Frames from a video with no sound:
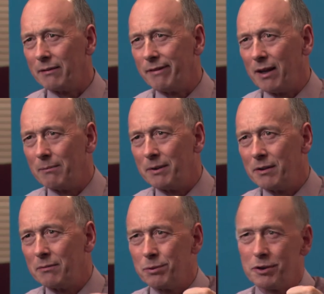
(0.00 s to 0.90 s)

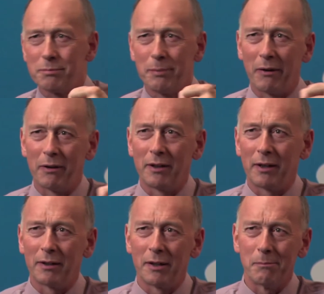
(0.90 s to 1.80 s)
development and
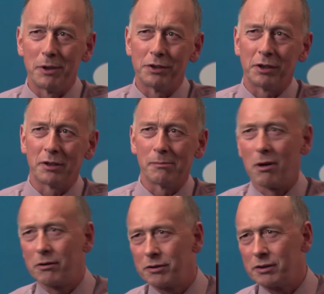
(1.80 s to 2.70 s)
prosperity and emerging
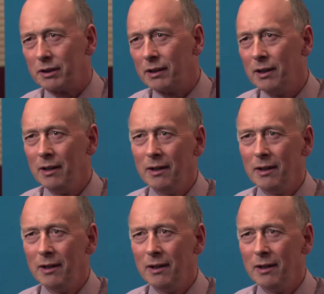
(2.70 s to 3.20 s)
democracy,